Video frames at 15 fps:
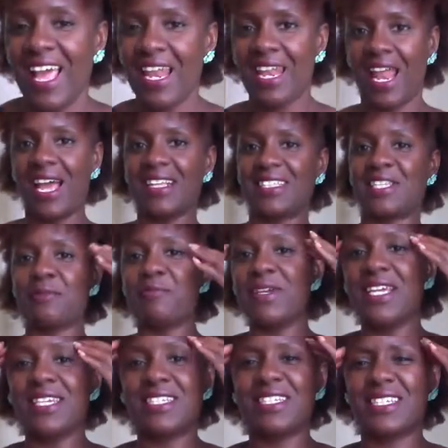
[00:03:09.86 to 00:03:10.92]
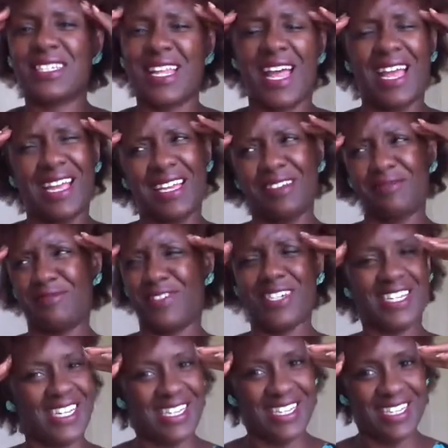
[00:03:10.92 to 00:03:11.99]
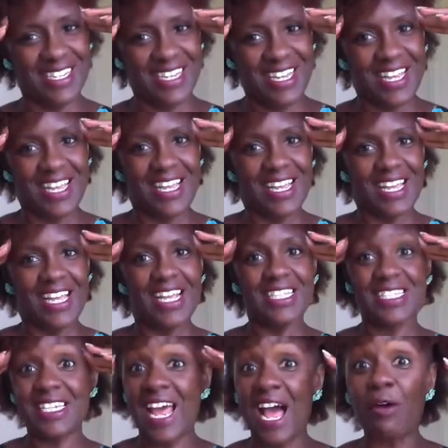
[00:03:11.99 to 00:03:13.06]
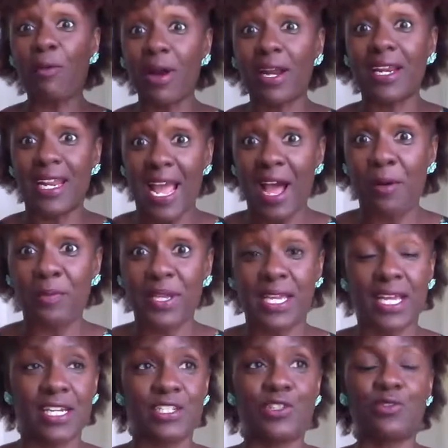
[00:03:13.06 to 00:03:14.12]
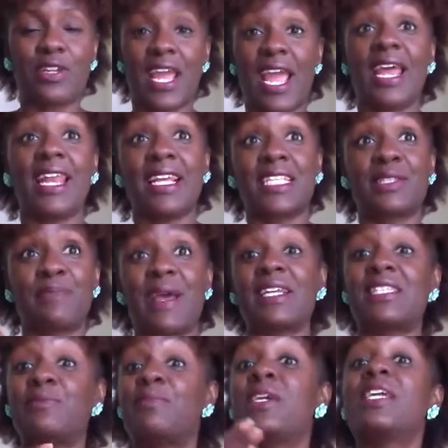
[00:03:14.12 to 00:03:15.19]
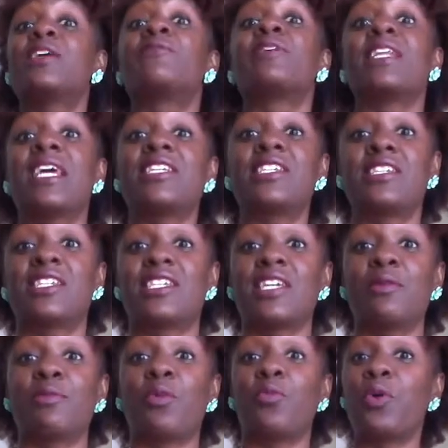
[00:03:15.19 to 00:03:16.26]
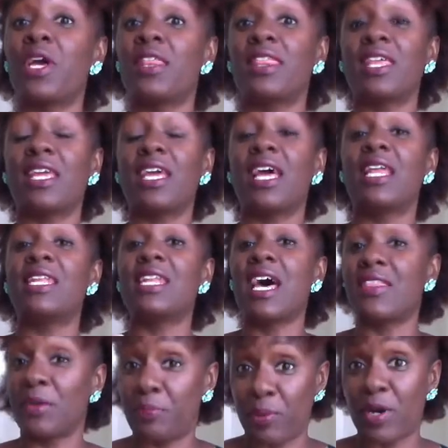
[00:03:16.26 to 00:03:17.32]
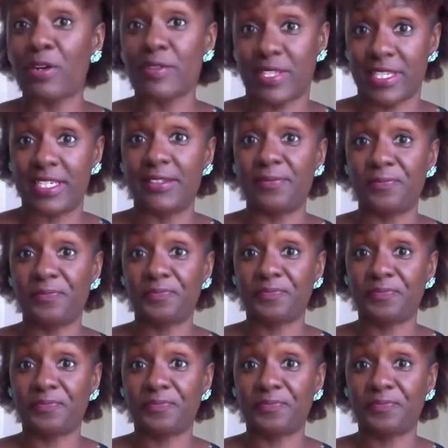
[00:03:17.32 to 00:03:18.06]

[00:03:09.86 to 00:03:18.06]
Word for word: Like, to me, it's just like, really? It's not working out because you can't expect to be in a relationship with another person